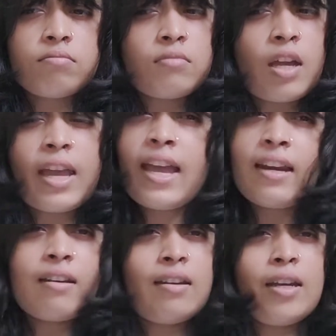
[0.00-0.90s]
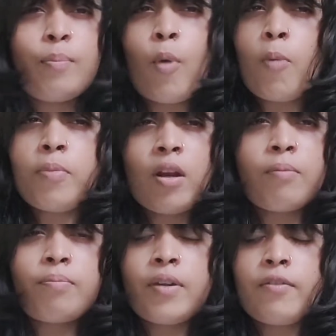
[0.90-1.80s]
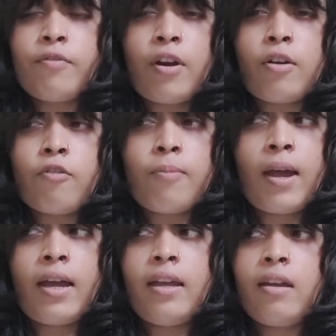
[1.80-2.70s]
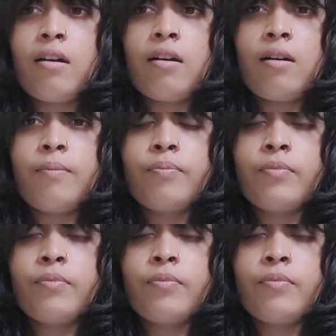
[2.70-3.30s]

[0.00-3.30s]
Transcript: again, it popped up in front of my